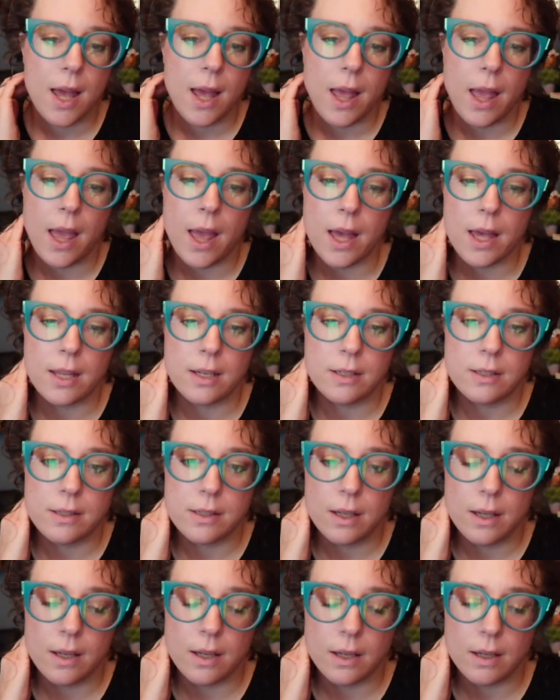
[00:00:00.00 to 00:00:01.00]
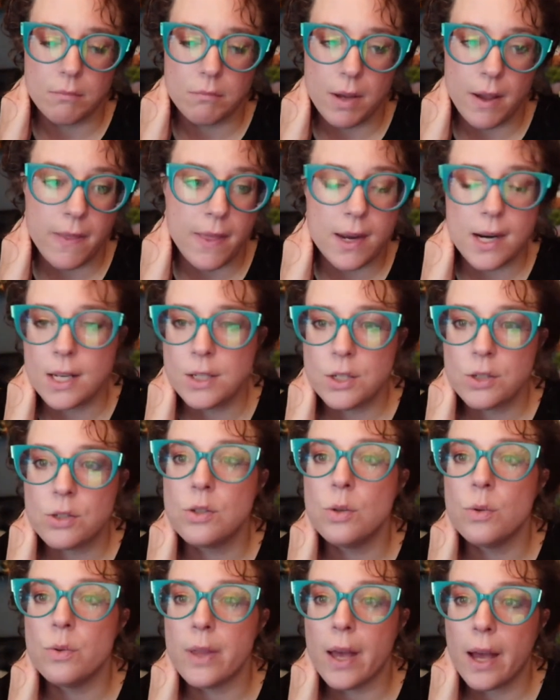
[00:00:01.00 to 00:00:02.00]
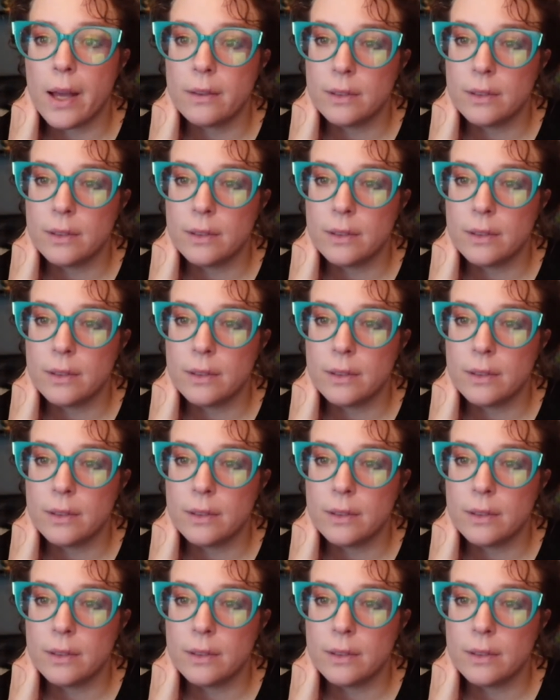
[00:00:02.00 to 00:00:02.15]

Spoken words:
and then I just do that.